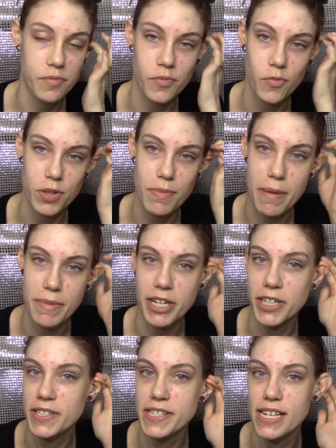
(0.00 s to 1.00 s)
with my
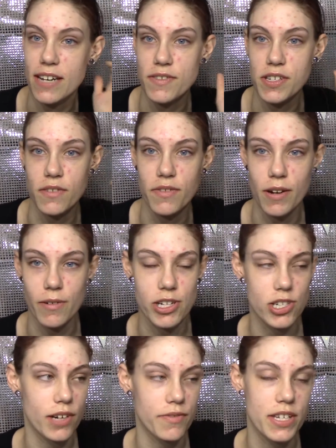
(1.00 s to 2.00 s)
mirror and stuff. So if I
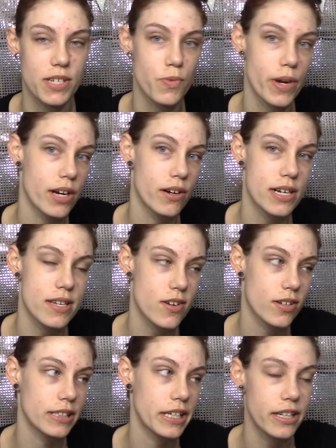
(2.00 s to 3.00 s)
reach off this way or I
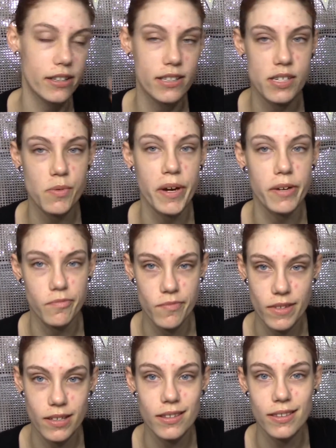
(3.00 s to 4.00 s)
start leaning this way,
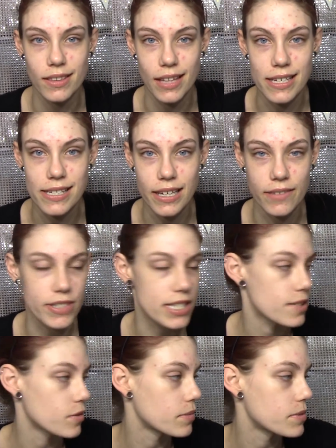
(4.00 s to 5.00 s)
that's
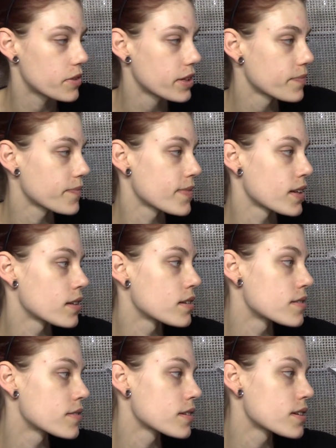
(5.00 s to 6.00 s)
obviously what I'm doing.
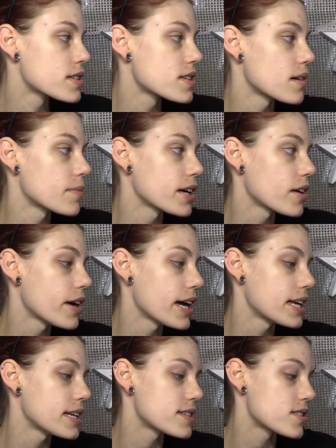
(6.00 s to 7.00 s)
So I'm going to go
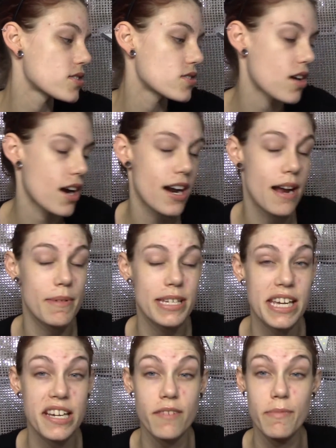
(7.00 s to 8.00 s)
ahead and start. I'm going to
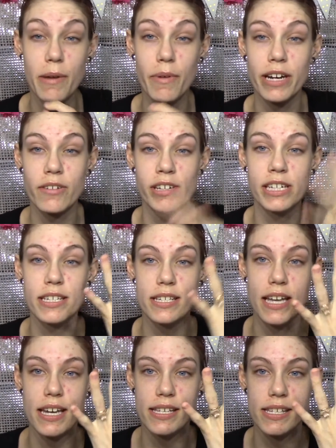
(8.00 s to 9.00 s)
take off my wedding rings.
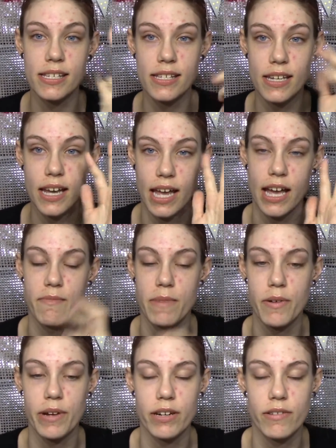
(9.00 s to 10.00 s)
Yes, I have my
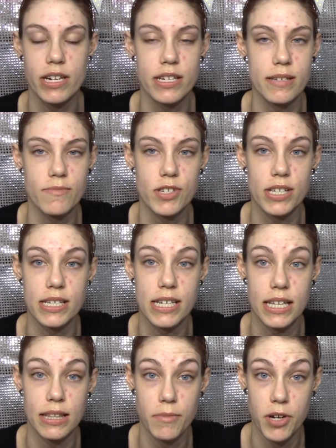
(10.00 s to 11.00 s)
wedding rings. I'm just going to
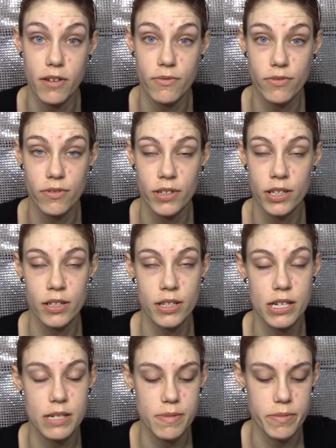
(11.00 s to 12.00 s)
take them off
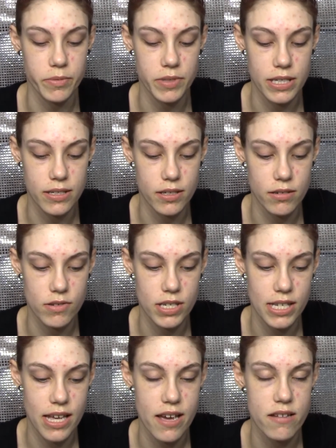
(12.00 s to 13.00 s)
because people tend to notice
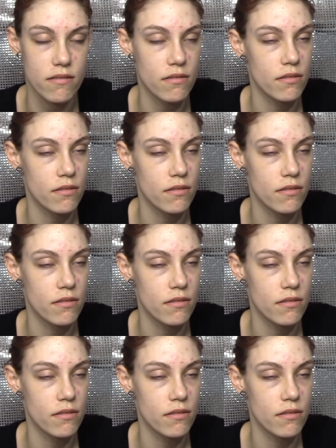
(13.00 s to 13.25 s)
that